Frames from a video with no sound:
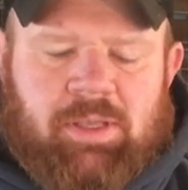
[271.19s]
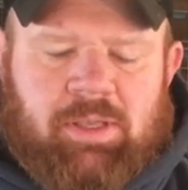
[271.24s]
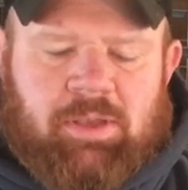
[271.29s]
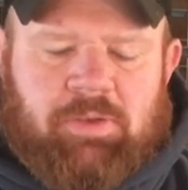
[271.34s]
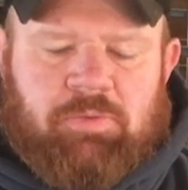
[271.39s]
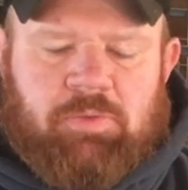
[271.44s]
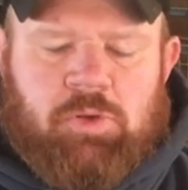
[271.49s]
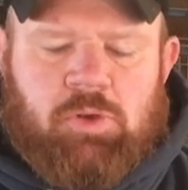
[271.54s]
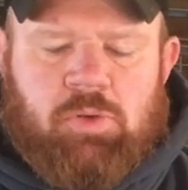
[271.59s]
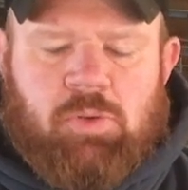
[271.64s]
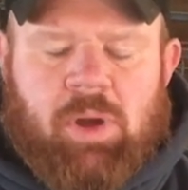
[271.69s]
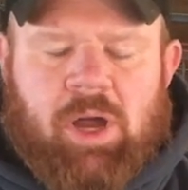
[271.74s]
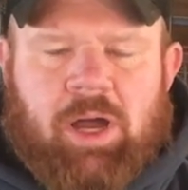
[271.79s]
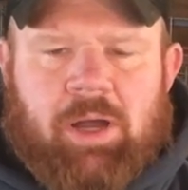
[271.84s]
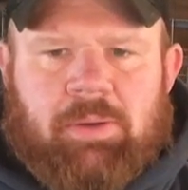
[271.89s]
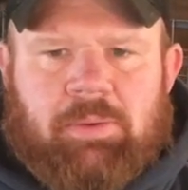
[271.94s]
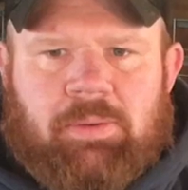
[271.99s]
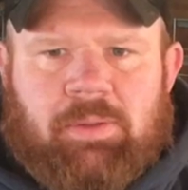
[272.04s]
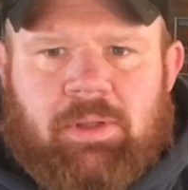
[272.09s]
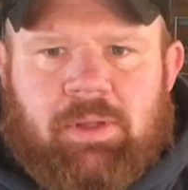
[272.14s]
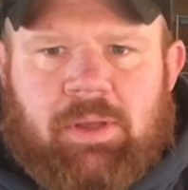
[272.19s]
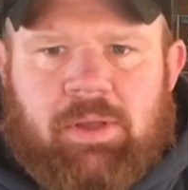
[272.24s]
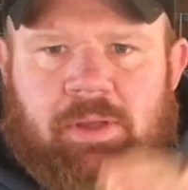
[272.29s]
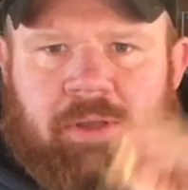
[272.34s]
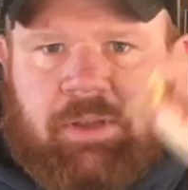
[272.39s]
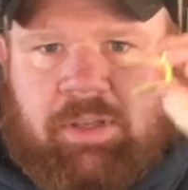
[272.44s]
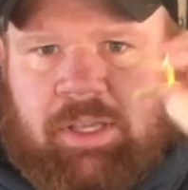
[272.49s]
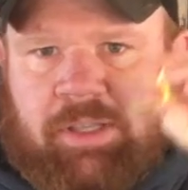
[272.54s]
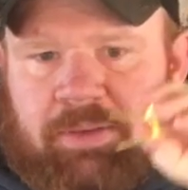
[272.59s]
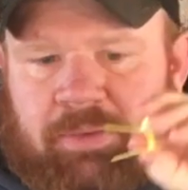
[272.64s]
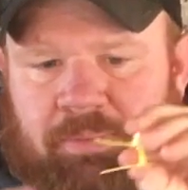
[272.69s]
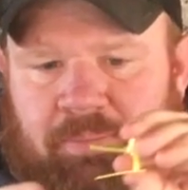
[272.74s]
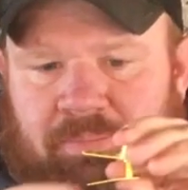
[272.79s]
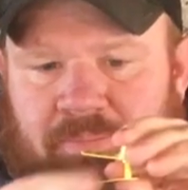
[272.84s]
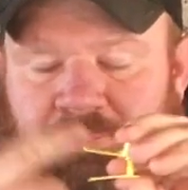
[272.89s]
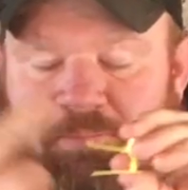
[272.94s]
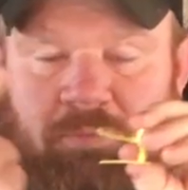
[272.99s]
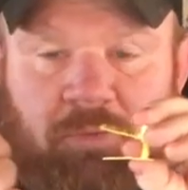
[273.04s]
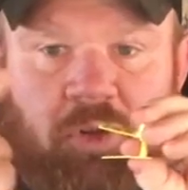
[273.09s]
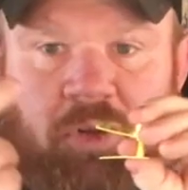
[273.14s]
If you
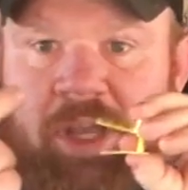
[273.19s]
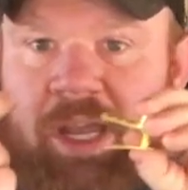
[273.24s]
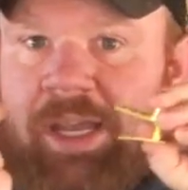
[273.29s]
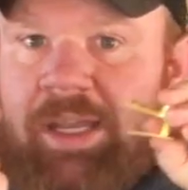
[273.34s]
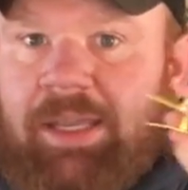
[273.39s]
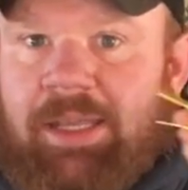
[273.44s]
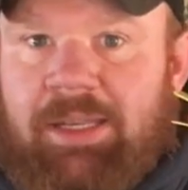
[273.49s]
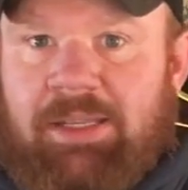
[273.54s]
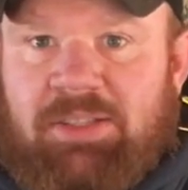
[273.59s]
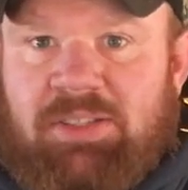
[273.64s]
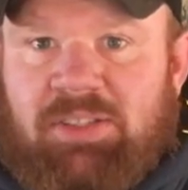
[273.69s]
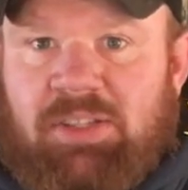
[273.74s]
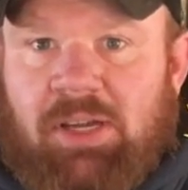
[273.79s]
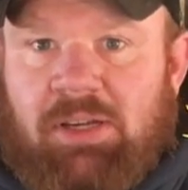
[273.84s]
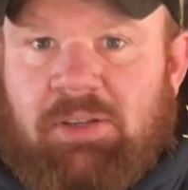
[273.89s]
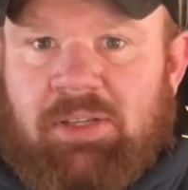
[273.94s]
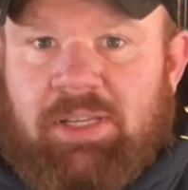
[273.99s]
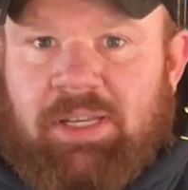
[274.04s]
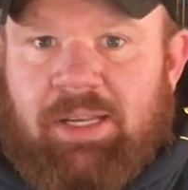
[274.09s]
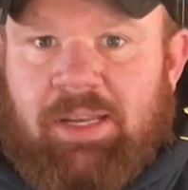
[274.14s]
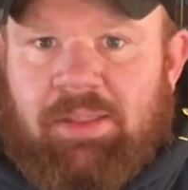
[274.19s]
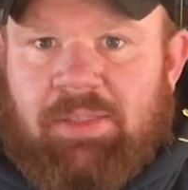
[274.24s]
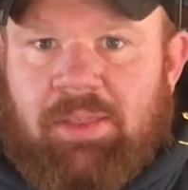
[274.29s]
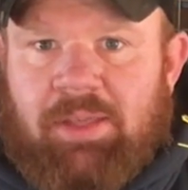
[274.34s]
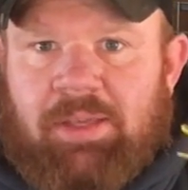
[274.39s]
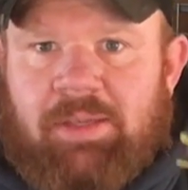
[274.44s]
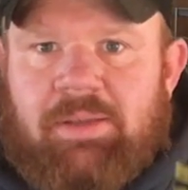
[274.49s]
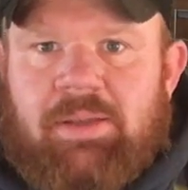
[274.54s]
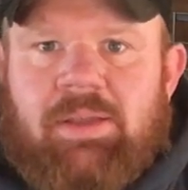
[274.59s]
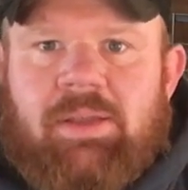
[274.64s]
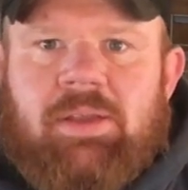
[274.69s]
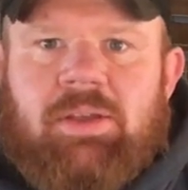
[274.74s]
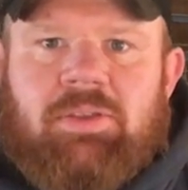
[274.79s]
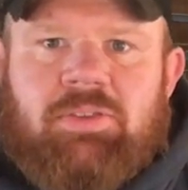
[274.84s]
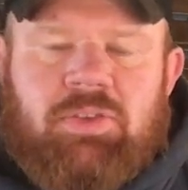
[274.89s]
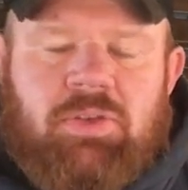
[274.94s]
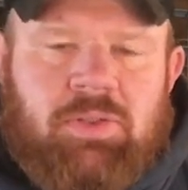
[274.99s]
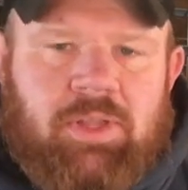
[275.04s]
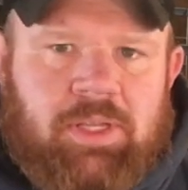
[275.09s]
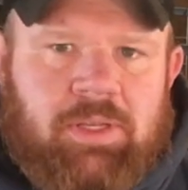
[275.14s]
can't get it stuck in anything,
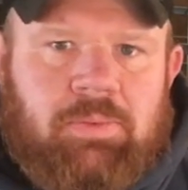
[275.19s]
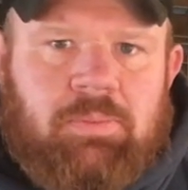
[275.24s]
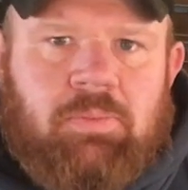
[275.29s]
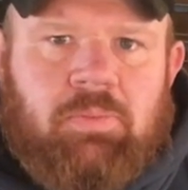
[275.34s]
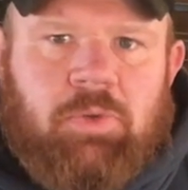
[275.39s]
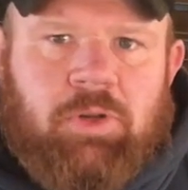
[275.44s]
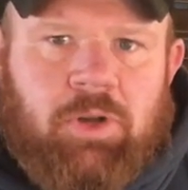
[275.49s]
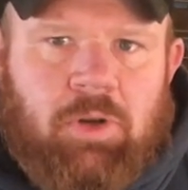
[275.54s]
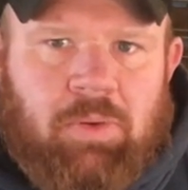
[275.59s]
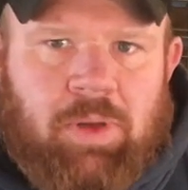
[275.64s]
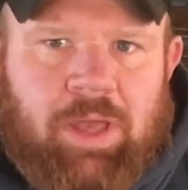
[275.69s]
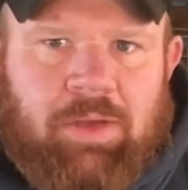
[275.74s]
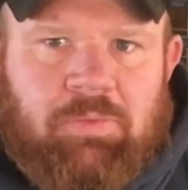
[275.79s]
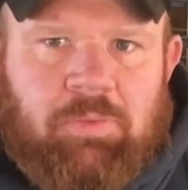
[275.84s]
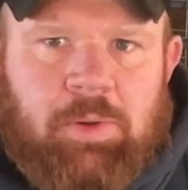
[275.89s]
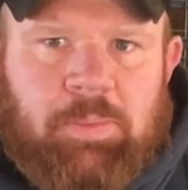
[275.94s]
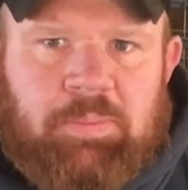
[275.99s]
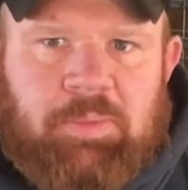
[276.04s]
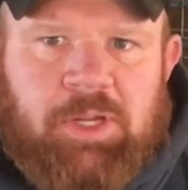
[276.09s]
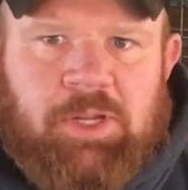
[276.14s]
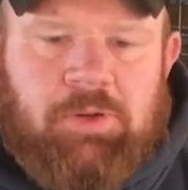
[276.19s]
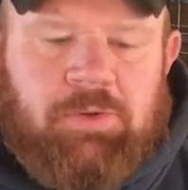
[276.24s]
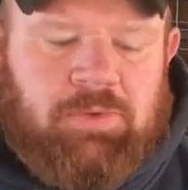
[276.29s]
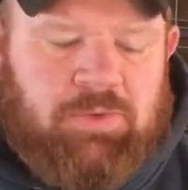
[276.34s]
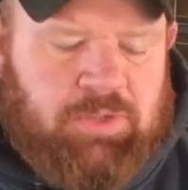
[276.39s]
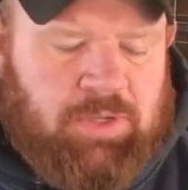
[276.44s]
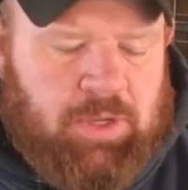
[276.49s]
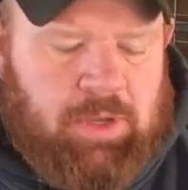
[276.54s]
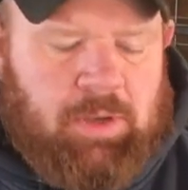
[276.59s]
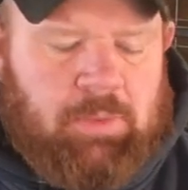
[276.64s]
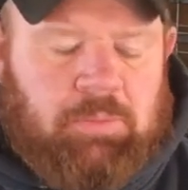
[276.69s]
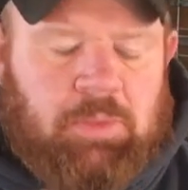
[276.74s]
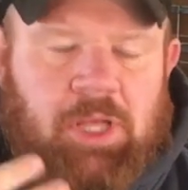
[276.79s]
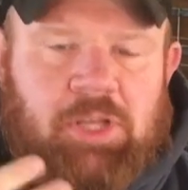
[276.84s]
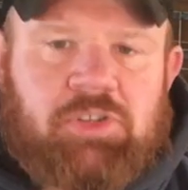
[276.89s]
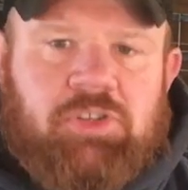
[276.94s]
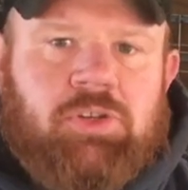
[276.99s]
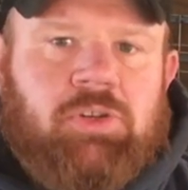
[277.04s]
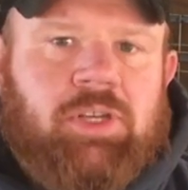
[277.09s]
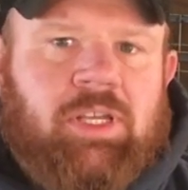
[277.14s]
so then we don't have ripped ears.
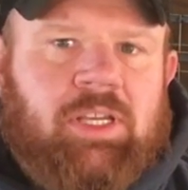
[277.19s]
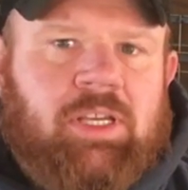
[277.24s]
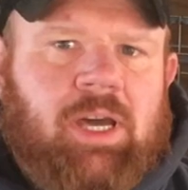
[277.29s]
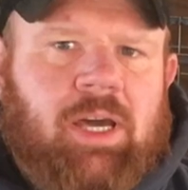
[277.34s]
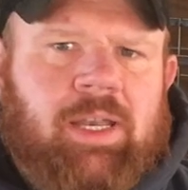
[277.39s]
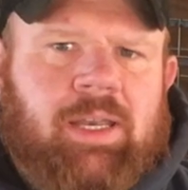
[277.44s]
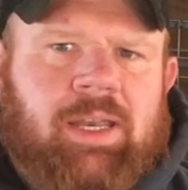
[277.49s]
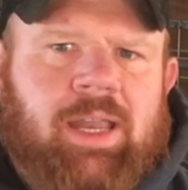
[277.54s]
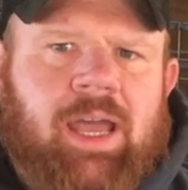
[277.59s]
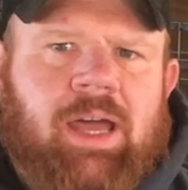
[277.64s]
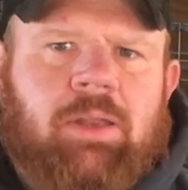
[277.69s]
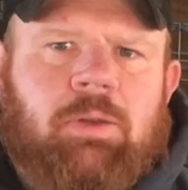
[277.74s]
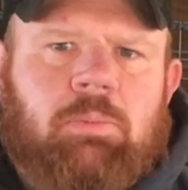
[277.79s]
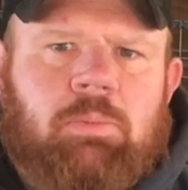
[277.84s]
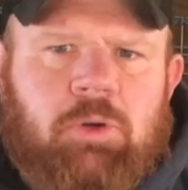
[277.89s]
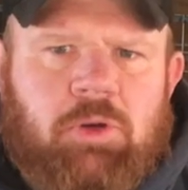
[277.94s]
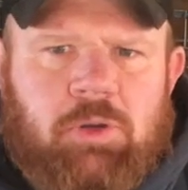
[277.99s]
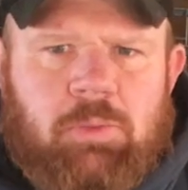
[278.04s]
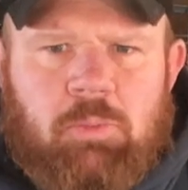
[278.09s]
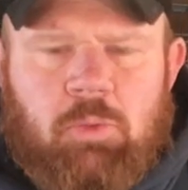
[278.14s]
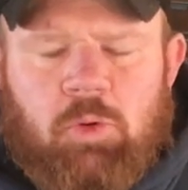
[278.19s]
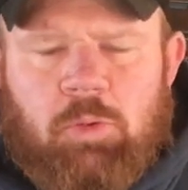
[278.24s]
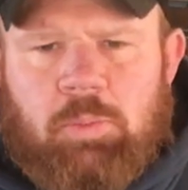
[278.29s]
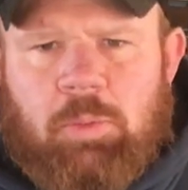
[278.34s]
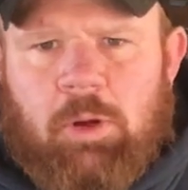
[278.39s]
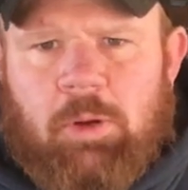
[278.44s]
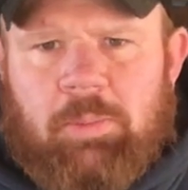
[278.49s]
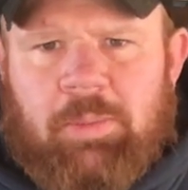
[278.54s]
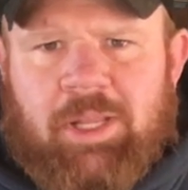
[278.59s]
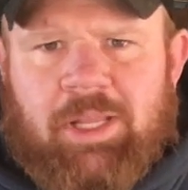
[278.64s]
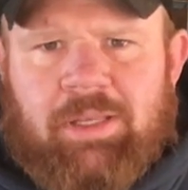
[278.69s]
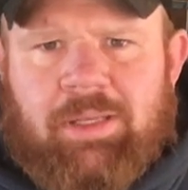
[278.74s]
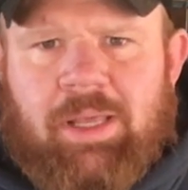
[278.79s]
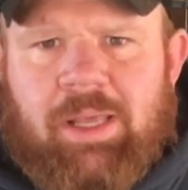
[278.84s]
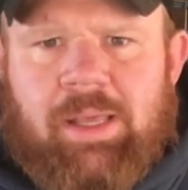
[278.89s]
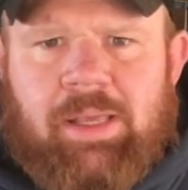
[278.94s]
Plus you can cut it out and put a more permanent